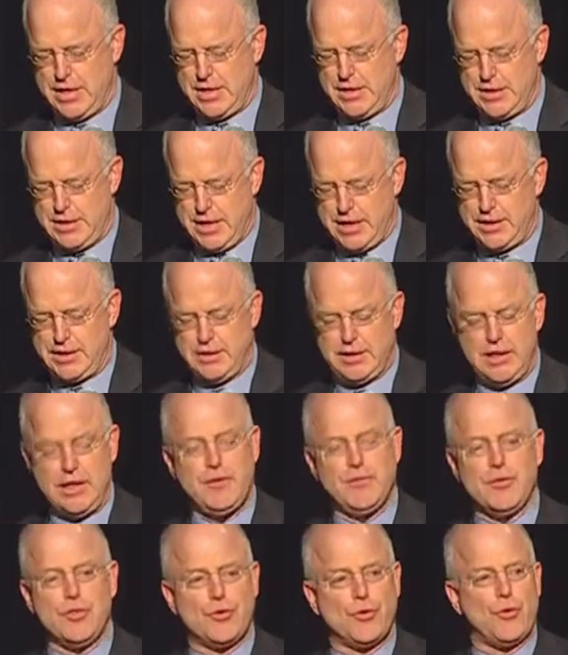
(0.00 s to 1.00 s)
Yet,
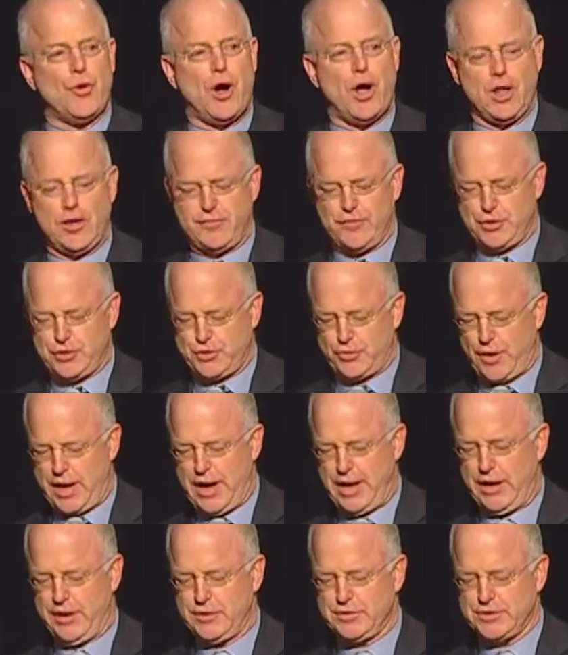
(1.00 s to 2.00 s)
even through all of her
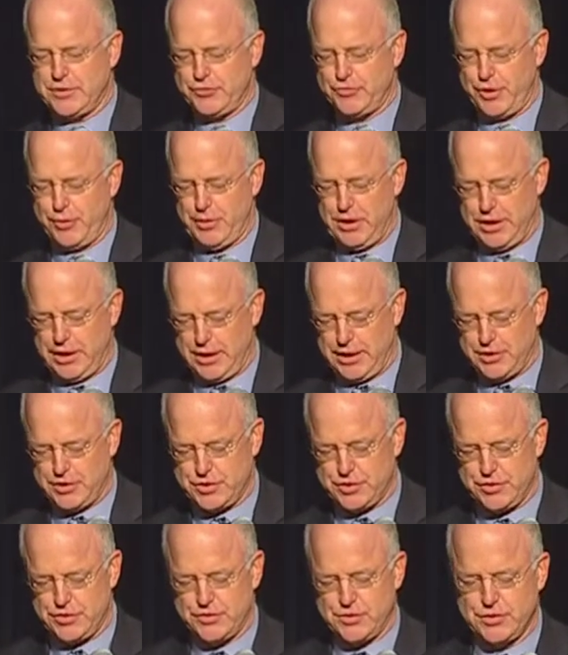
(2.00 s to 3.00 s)
trials and
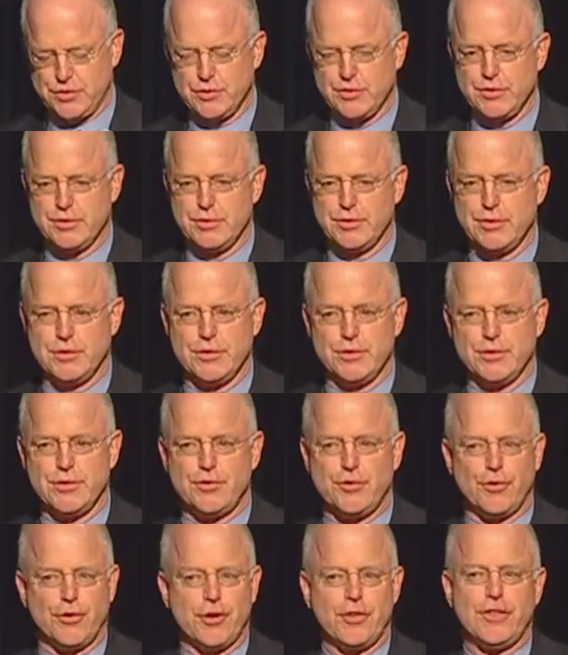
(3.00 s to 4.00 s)
tribulations,
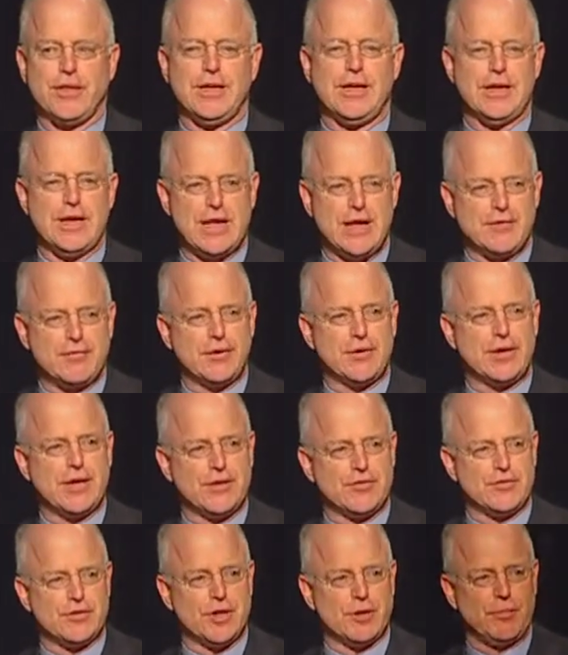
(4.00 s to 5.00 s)
Dorothy never
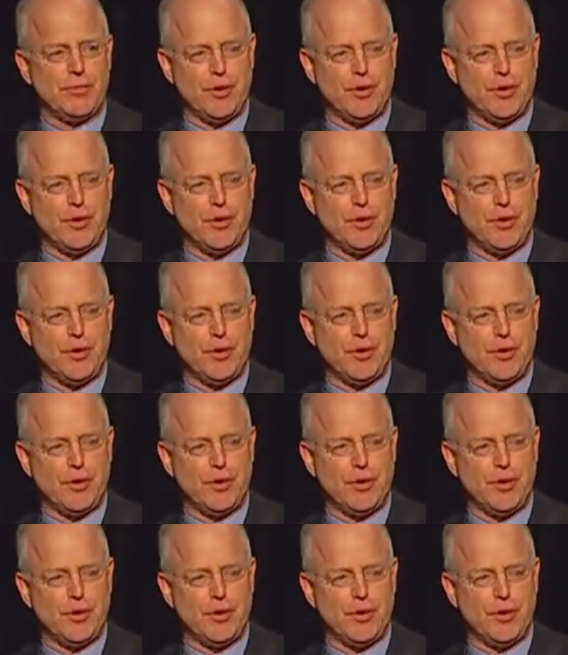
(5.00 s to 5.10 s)
gives up